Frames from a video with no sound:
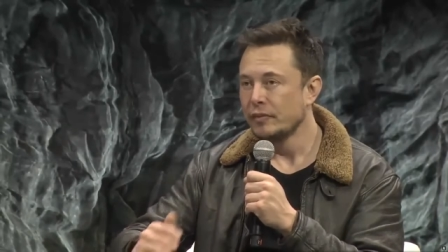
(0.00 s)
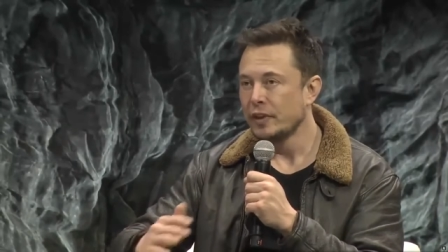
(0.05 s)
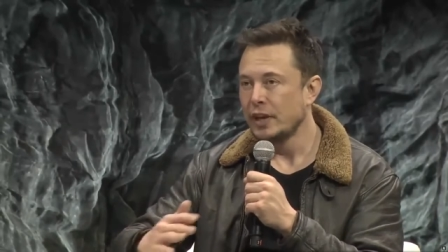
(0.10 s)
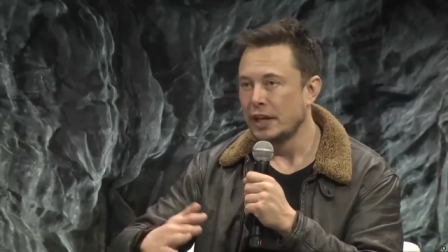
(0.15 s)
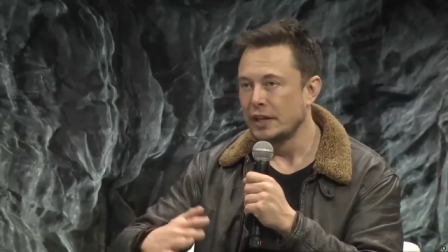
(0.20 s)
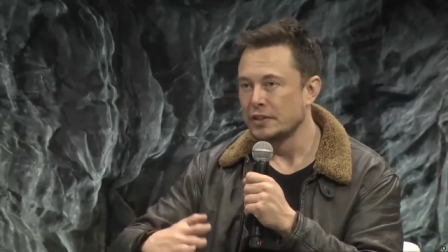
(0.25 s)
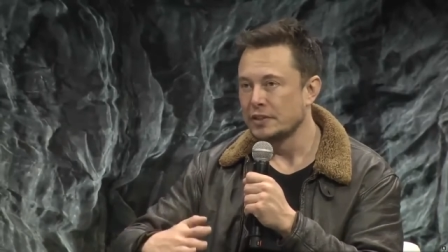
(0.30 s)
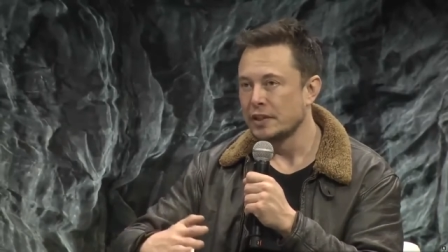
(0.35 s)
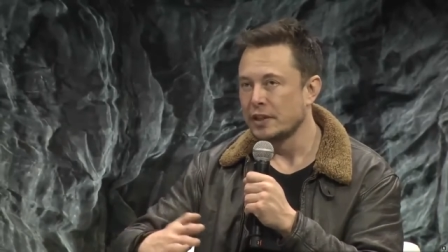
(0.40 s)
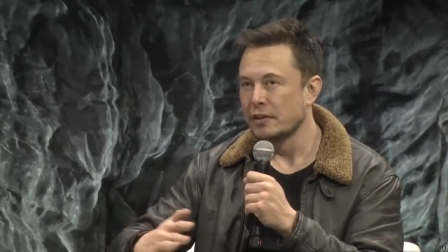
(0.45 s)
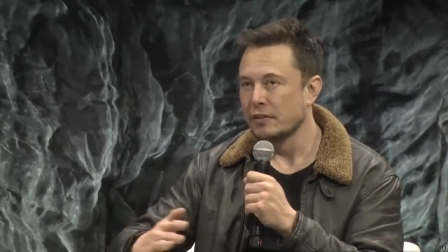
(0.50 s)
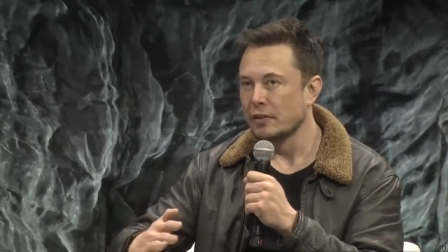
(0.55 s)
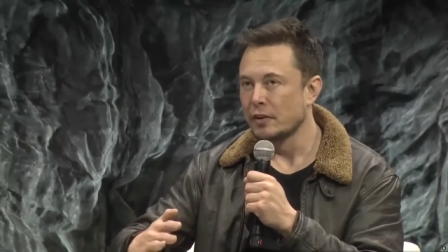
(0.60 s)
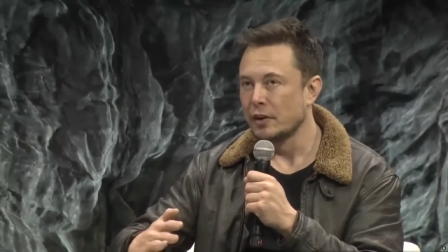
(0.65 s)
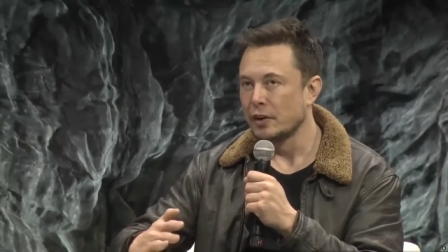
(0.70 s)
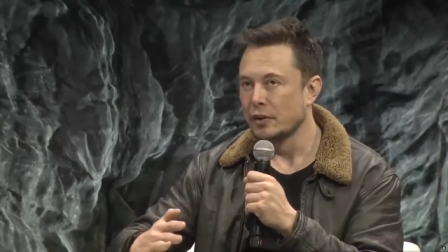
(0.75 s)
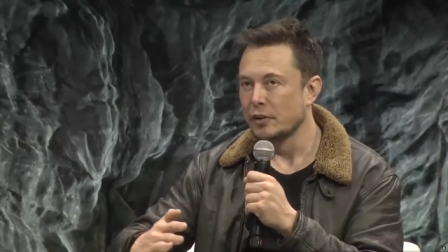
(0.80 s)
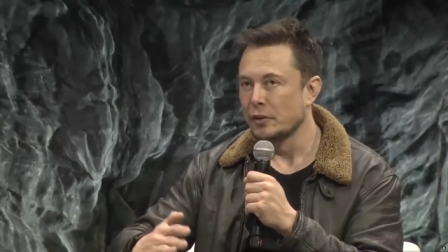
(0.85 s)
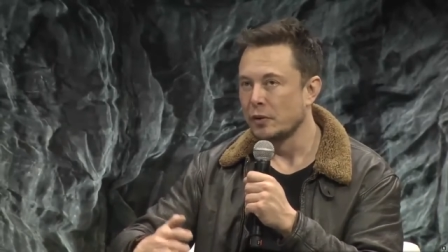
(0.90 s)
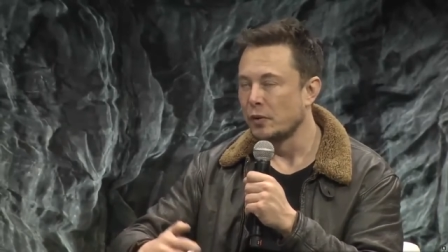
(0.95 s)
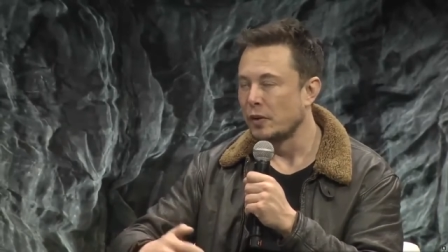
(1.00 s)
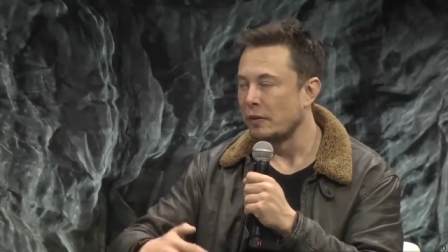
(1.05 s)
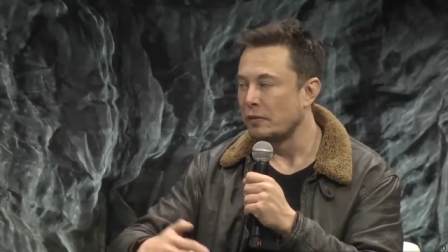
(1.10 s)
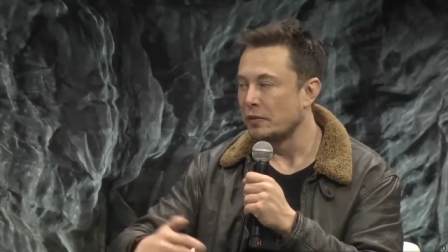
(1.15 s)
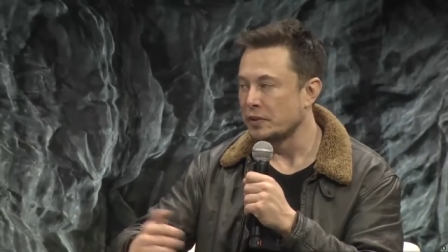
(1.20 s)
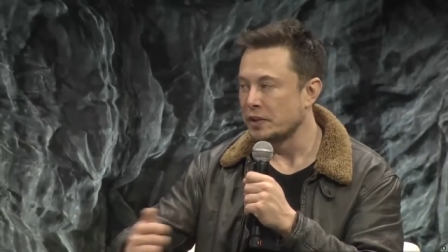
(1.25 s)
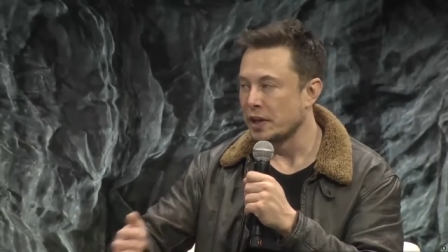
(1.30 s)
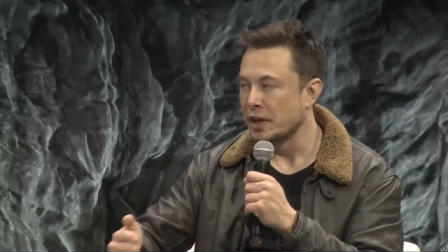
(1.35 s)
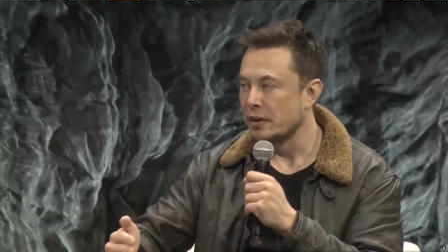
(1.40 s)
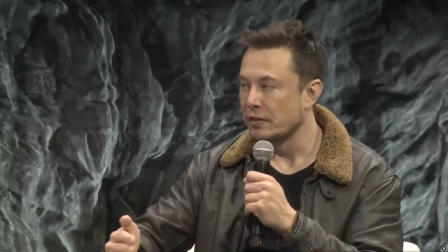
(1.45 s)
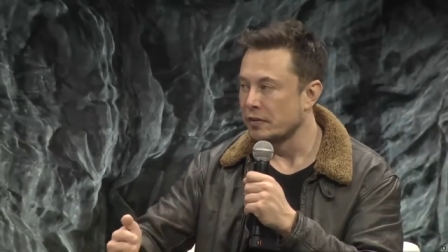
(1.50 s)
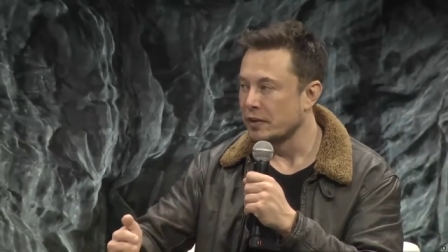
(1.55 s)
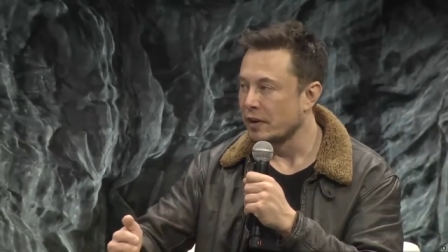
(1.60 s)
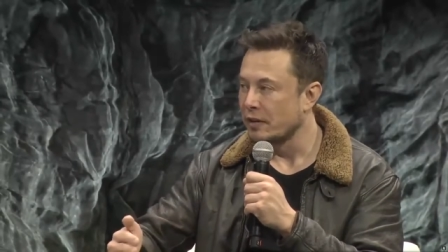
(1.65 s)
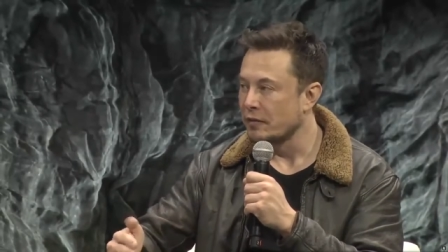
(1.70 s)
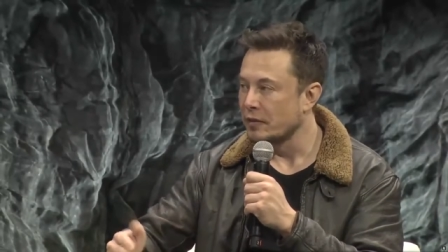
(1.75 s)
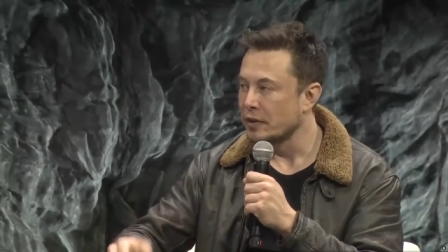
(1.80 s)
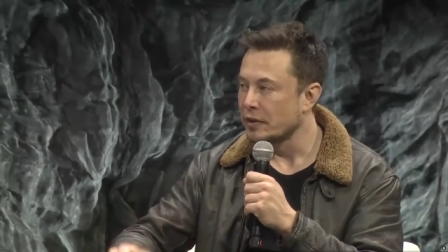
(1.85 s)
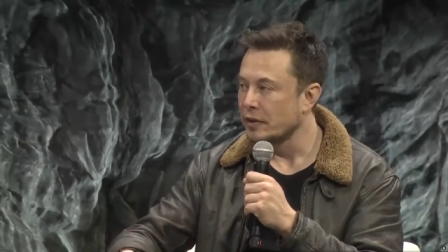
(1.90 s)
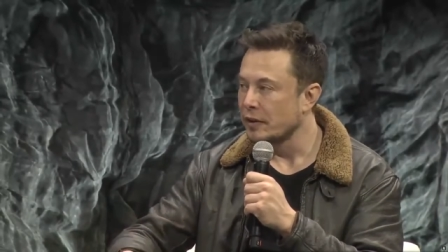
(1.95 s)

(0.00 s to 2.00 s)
instead of going through representative government